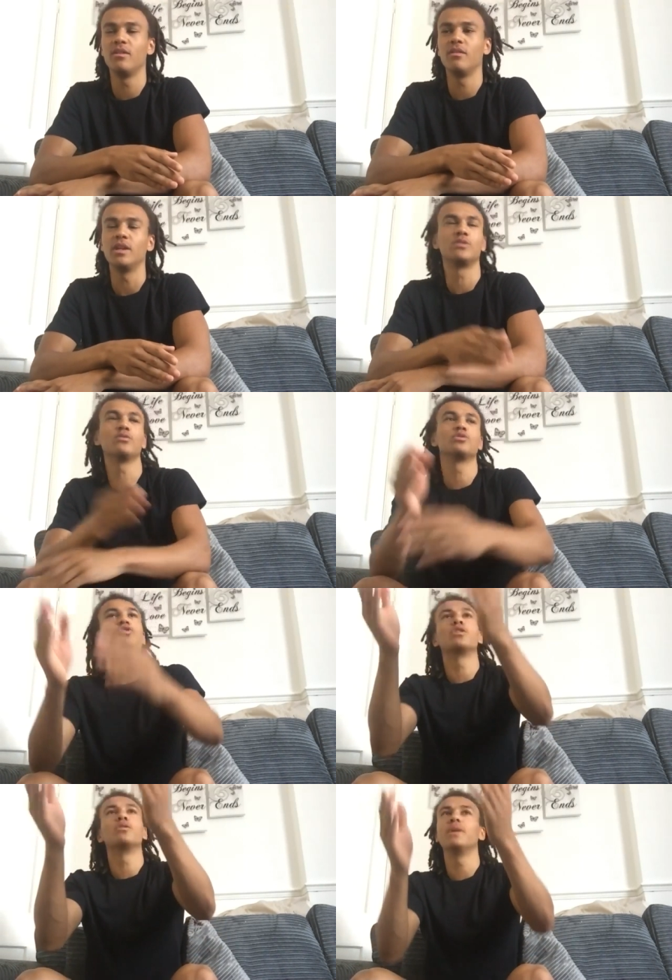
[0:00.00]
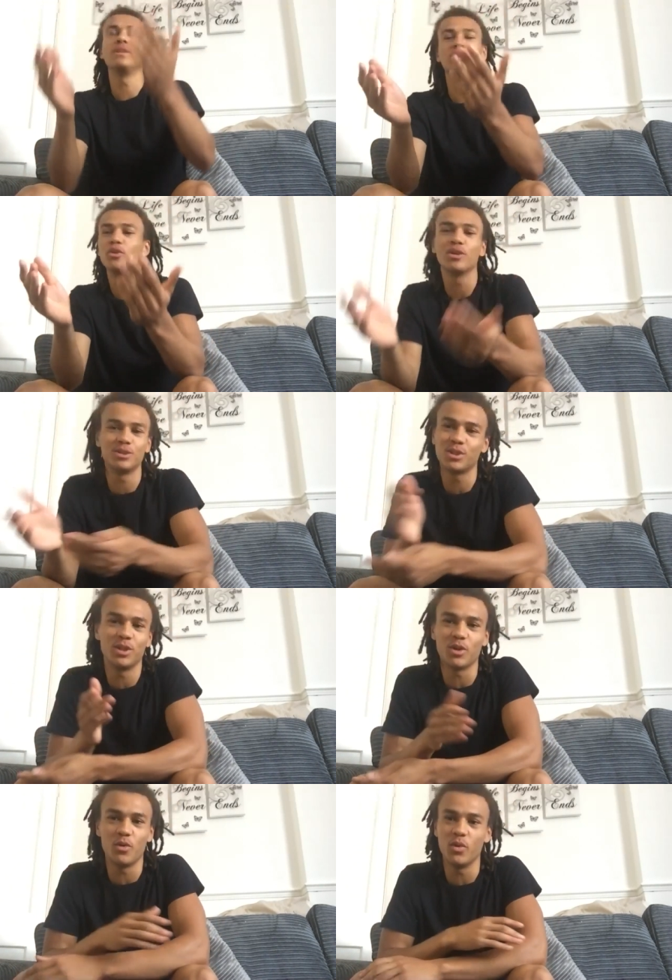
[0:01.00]
it's not just going to mean you're just going to
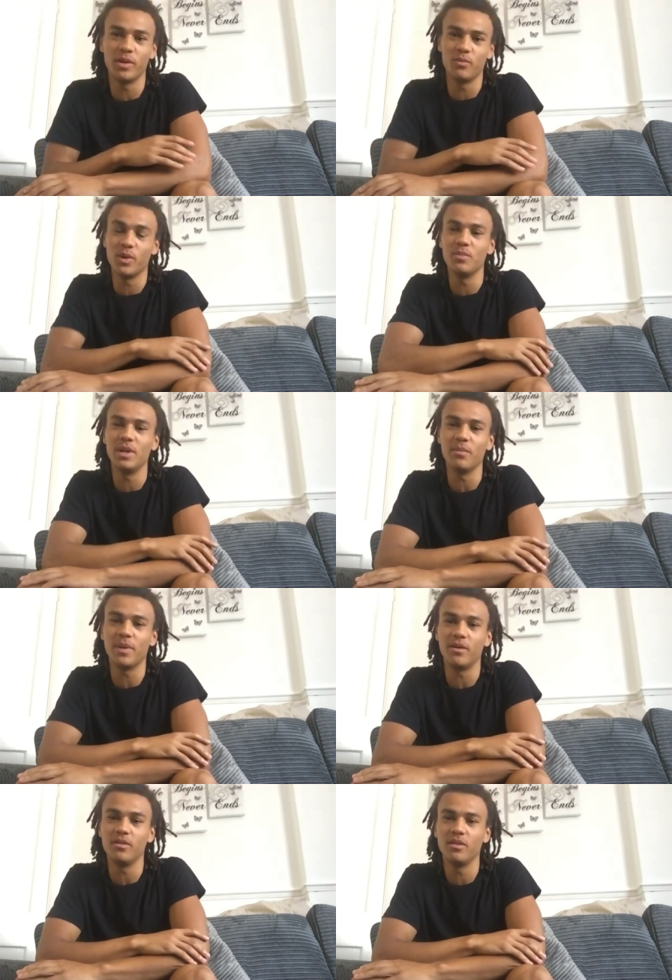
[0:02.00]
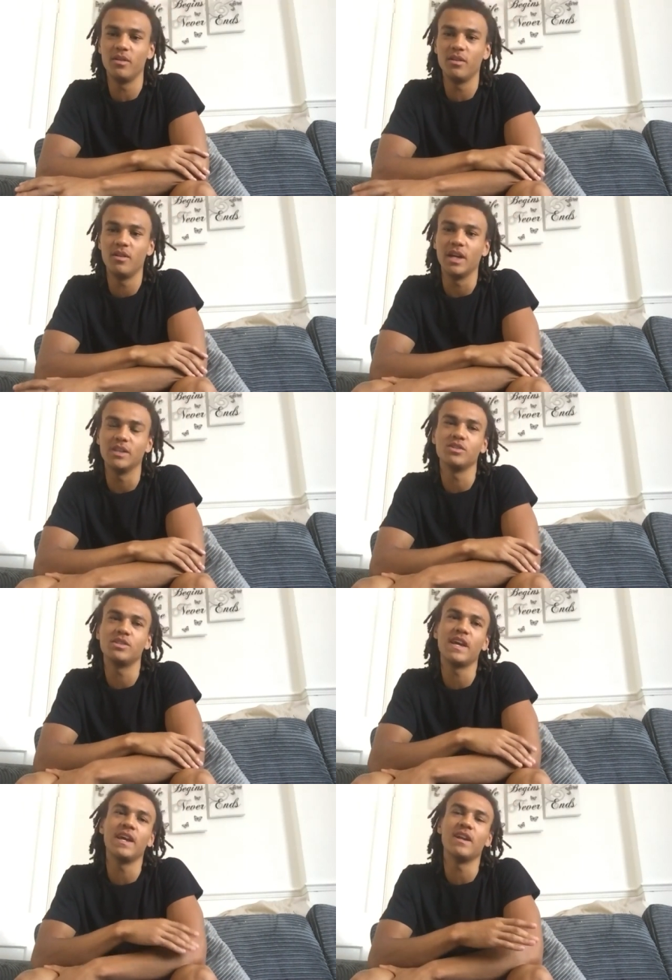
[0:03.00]
go win £1 million. It's just
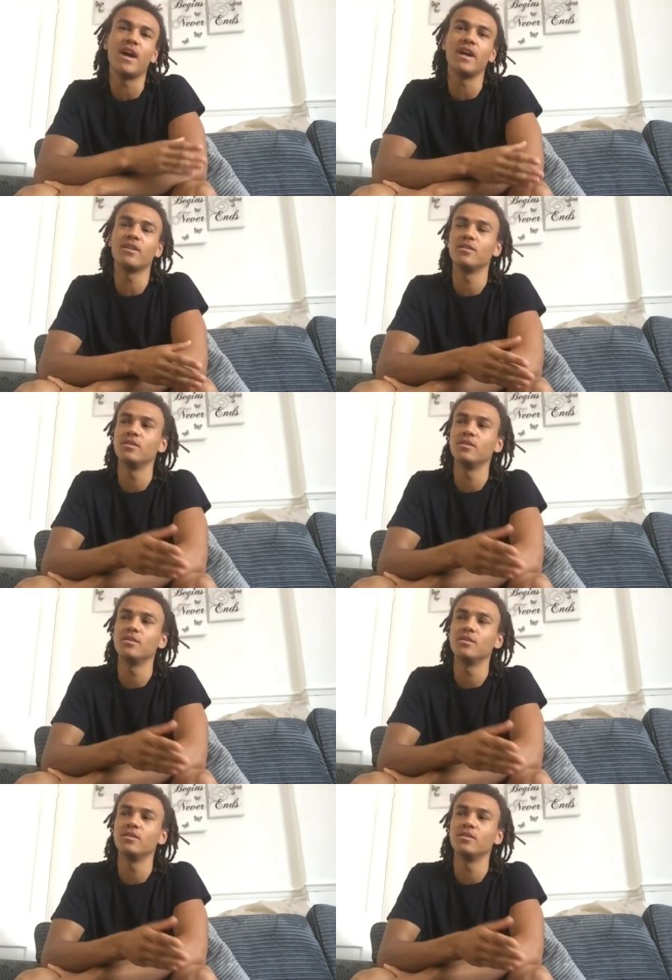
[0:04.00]
saying like,